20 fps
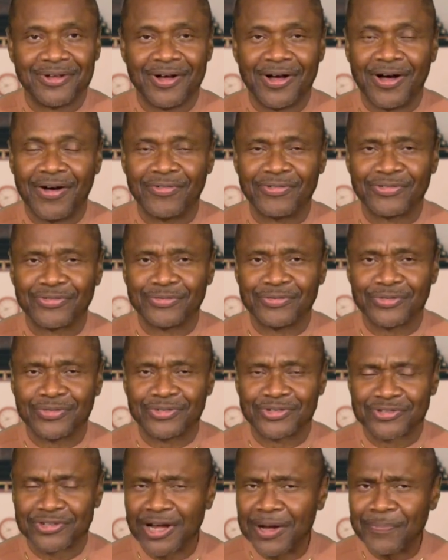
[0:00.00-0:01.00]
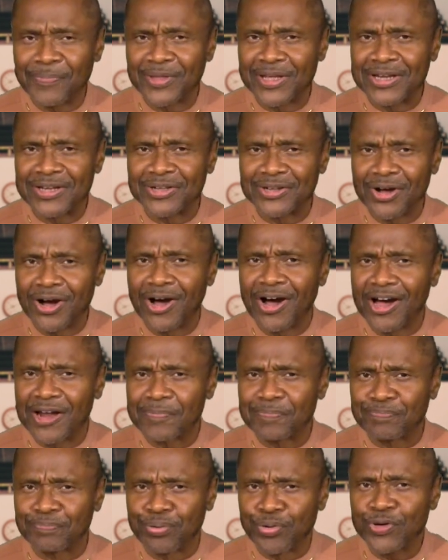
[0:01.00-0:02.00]
of something
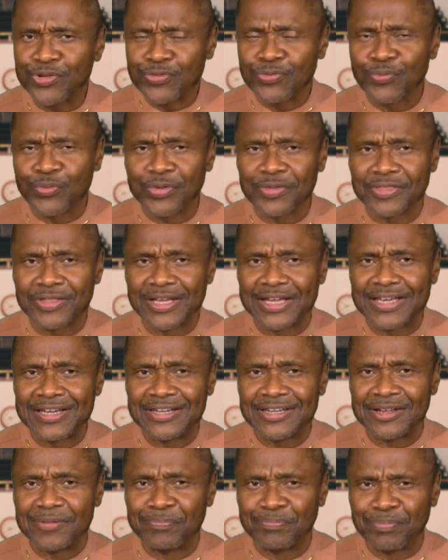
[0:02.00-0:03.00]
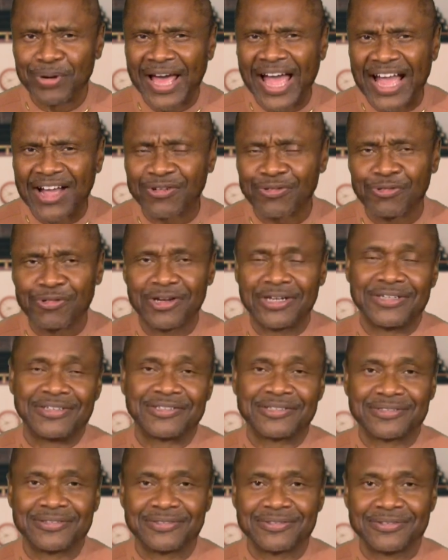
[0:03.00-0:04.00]
God put within the black
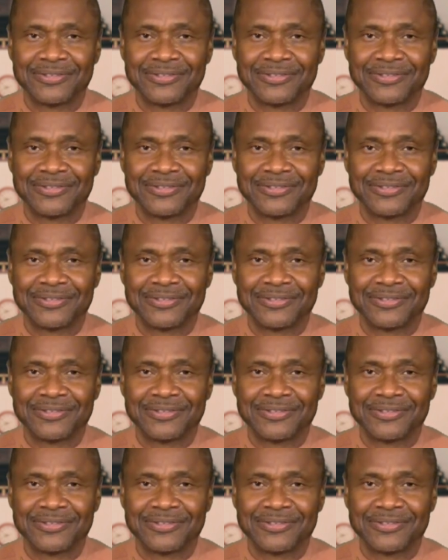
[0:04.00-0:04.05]
race